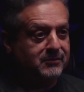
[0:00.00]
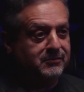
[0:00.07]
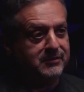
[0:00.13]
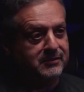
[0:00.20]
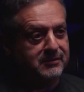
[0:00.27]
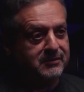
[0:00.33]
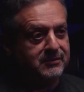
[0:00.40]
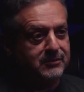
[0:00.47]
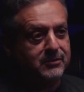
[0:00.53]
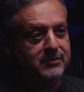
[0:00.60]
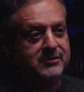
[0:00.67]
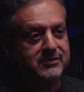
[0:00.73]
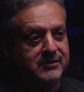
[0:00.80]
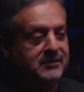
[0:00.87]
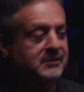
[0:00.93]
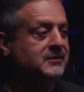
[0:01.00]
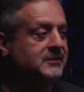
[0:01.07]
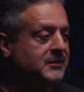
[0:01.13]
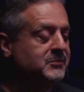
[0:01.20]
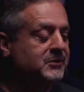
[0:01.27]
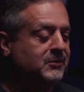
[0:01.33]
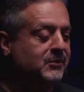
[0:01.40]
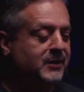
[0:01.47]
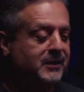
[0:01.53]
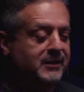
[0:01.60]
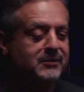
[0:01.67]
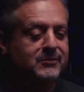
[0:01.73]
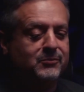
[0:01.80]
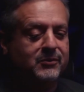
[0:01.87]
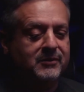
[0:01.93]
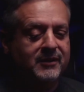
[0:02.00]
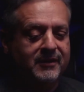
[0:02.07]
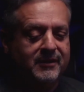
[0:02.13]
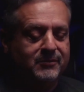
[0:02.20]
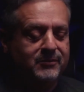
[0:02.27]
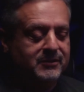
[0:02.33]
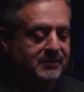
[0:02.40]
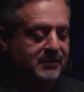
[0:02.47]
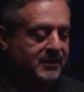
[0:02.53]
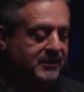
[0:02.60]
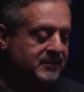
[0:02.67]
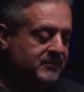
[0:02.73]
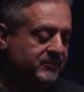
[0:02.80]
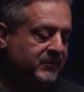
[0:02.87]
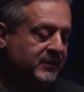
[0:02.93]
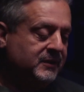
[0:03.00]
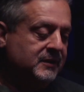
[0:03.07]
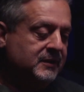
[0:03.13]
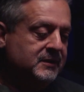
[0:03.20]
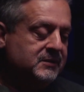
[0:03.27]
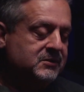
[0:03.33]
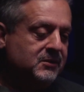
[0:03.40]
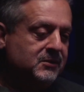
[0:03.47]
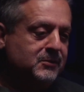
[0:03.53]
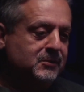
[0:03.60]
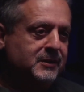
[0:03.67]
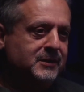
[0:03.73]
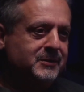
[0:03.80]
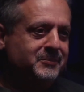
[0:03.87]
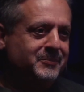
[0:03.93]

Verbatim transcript: over there in New York City, and I'm in Ohio with a lion. So, uh,